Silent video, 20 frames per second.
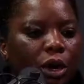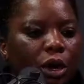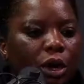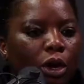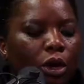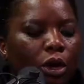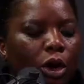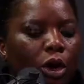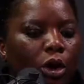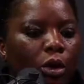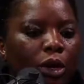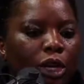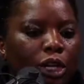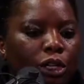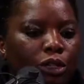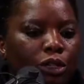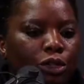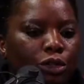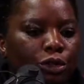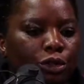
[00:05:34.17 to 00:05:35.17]
go
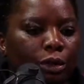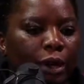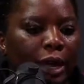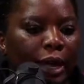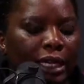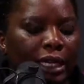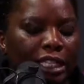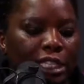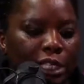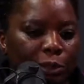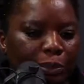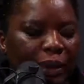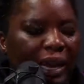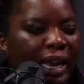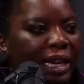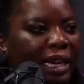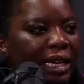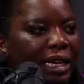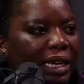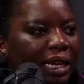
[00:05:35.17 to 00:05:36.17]
into
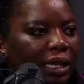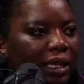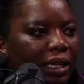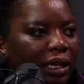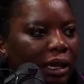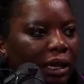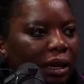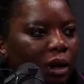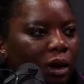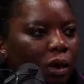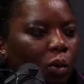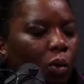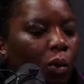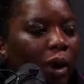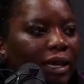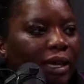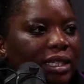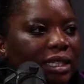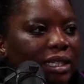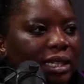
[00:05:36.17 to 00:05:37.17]
explaining
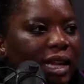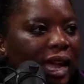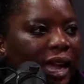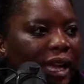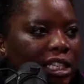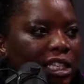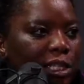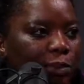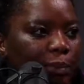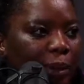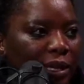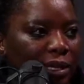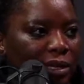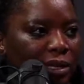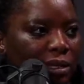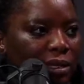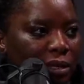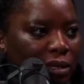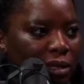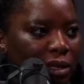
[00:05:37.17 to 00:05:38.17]
what the
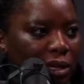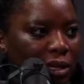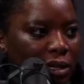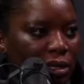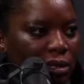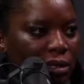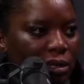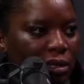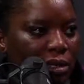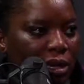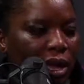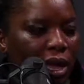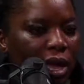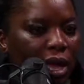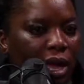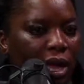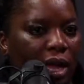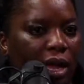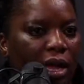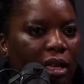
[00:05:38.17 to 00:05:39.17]
expense is,
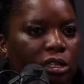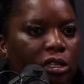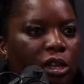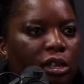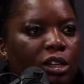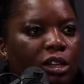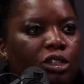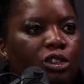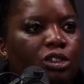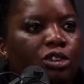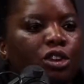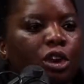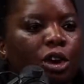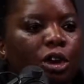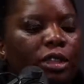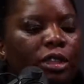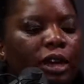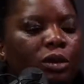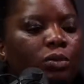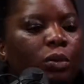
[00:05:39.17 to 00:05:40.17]
so that you
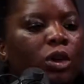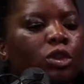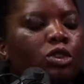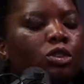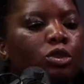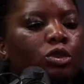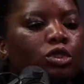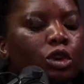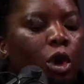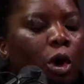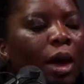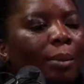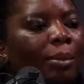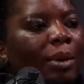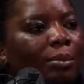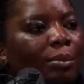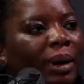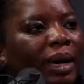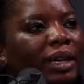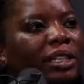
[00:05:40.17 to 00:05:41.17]
know that when you draw up
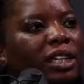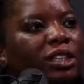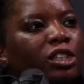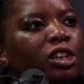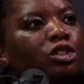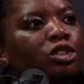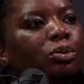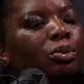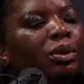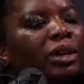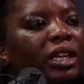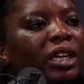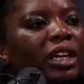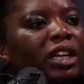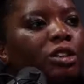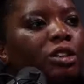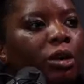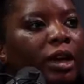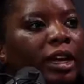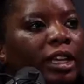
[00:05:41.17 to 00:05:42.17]
a budget and you're putting
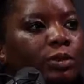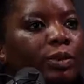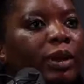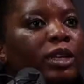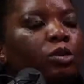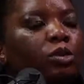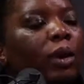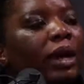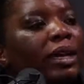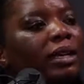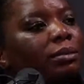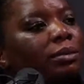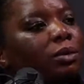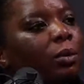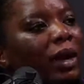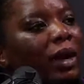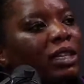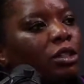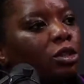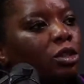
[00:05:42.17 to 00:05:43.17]
in your expense, what
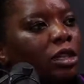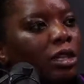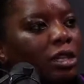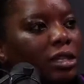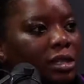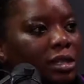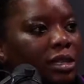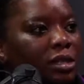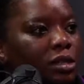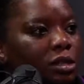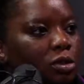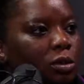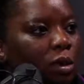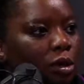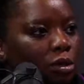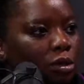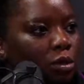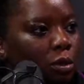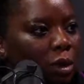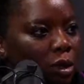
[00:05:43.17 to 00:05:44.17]
is this you
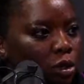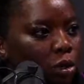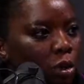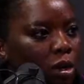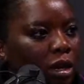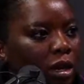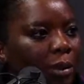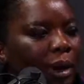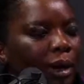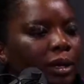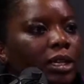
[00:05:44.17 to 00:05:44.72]
are talking about.